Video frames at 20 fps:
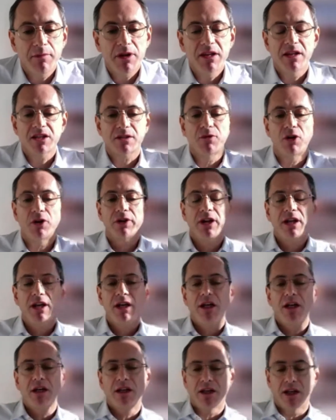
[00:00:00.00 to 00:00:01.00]
me this
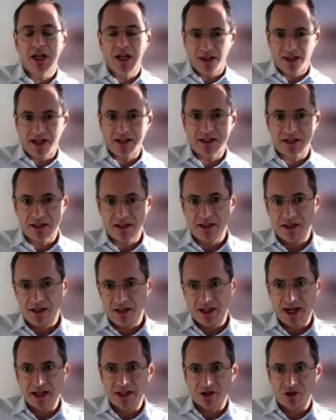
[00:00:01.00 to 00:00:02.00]
morning, and
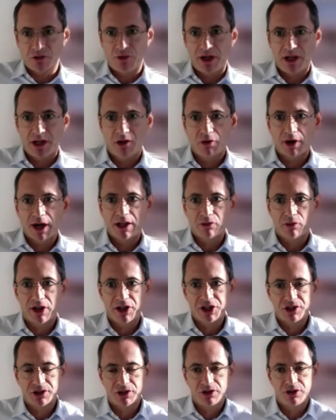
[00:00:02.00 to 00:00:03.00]
that's a really great
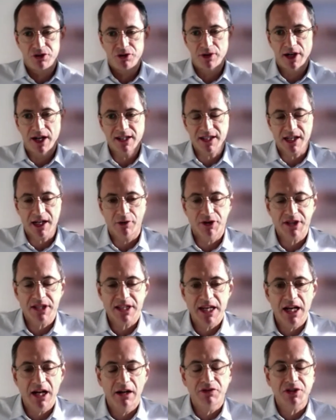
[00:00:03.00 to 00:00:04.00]
question to ask
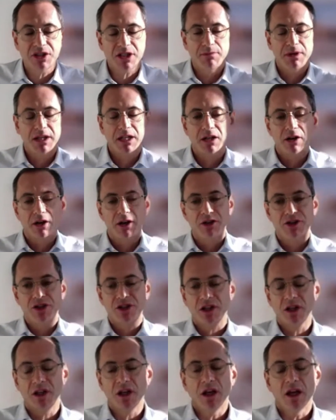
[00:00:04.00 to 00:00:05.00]
ourselves,
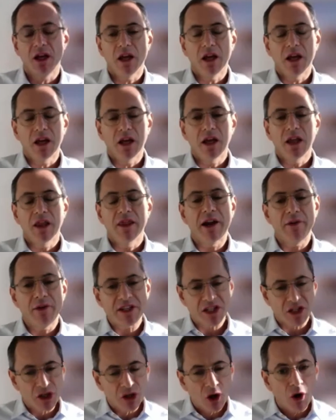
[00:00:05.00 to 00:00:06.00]
because there
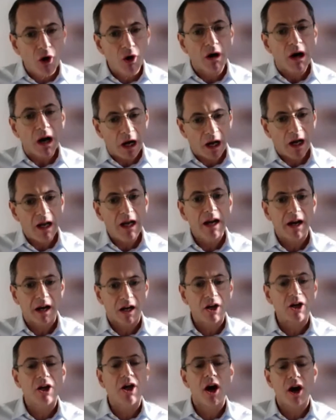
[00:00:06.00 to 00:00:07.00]
is no clear
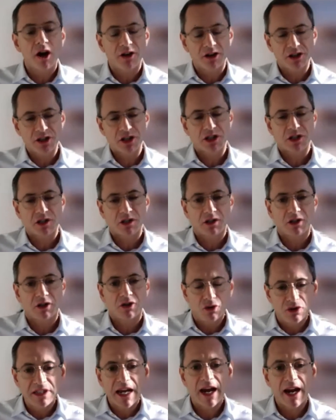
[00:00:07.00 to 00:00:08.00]
cut
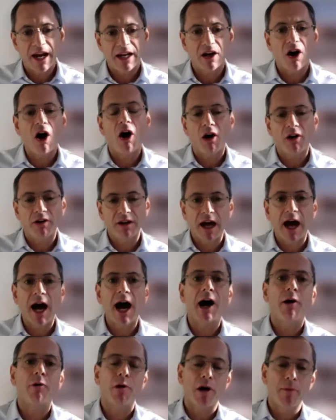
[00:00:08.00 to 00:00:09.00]
today on
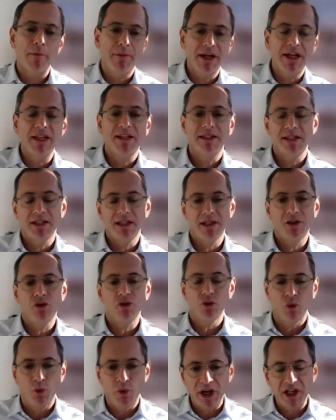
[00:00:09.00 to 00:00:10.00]
our ability
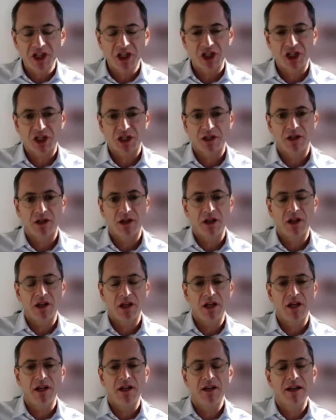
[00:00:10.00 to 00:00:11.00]
to reach
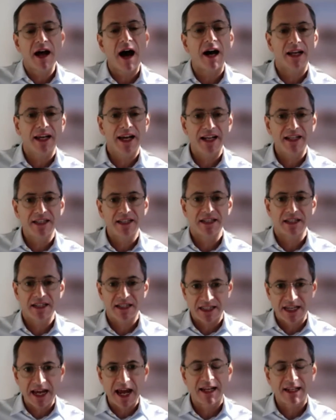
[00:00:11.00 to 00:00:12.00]
the targets
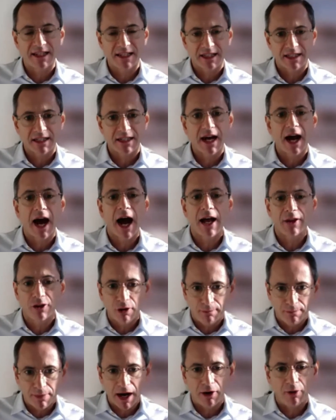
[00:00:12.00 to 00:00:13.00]
set at the
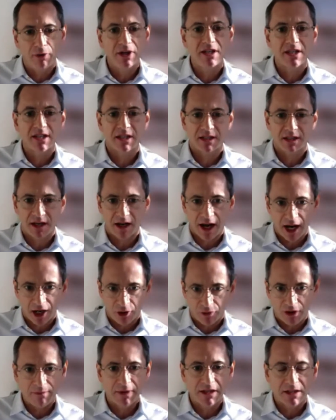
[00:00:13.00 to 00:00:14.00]
Paris
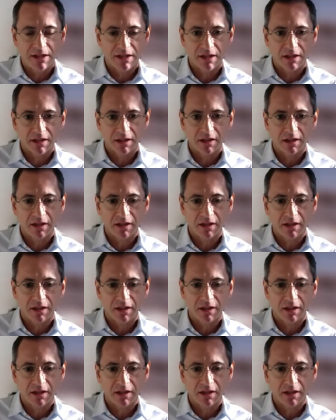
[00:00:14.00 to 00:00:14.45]
Agreement.